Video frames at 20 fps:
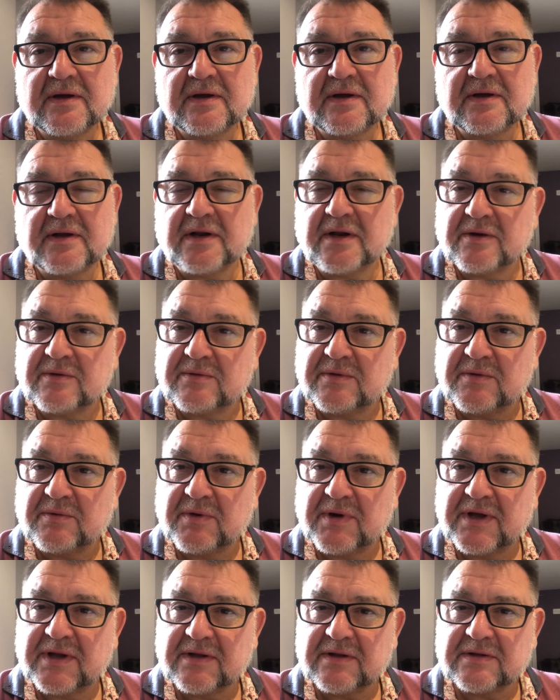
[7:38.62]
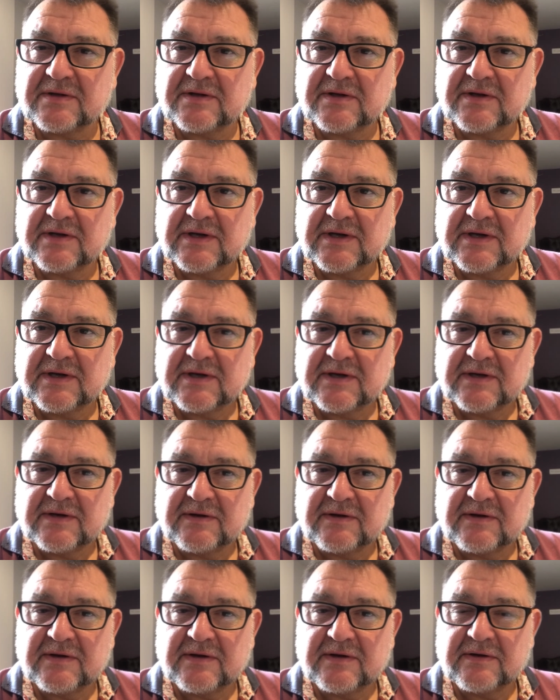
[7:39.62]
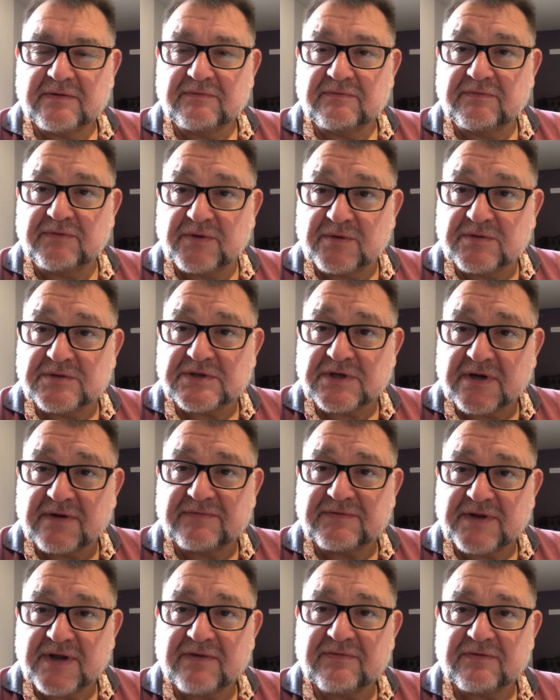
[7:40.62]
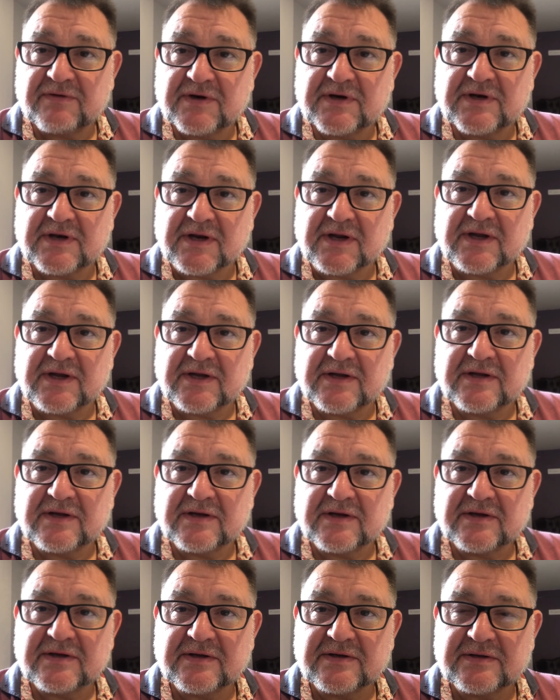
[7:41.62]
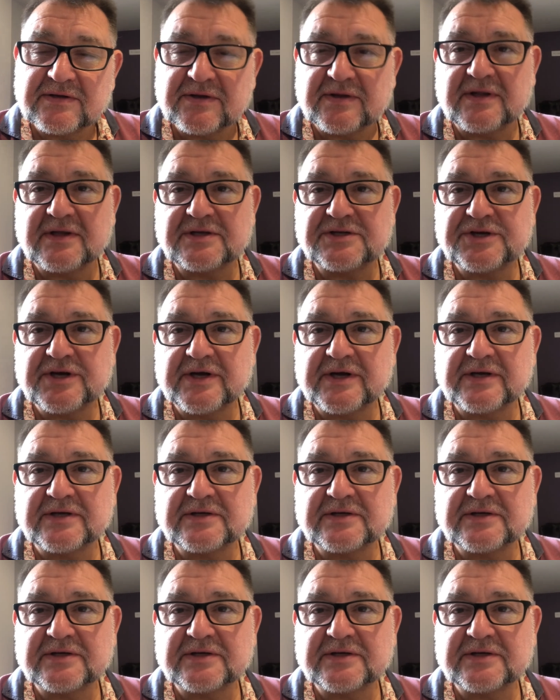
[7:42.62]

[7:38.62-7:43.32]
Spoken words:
You know, the world views love differently to the church.